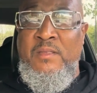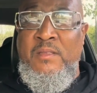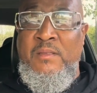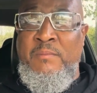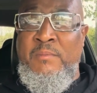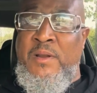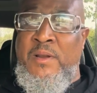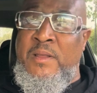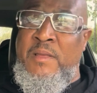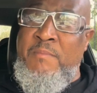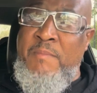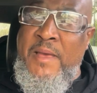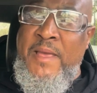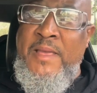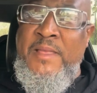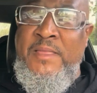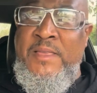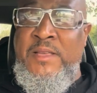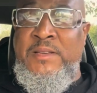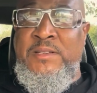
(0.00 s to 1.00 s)
But he
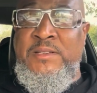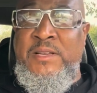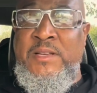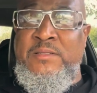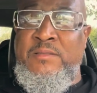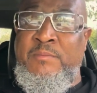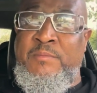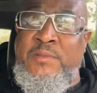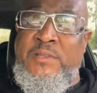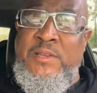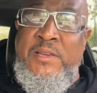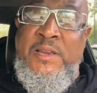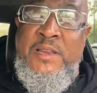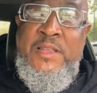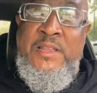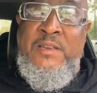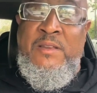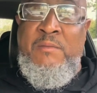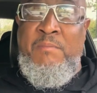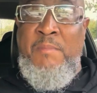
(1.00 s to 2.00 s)
made the adjustments he
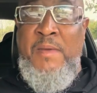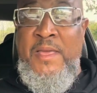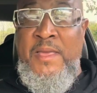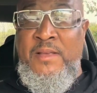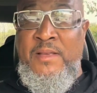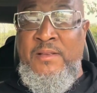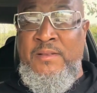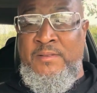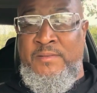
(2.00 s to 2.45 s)
needed to make,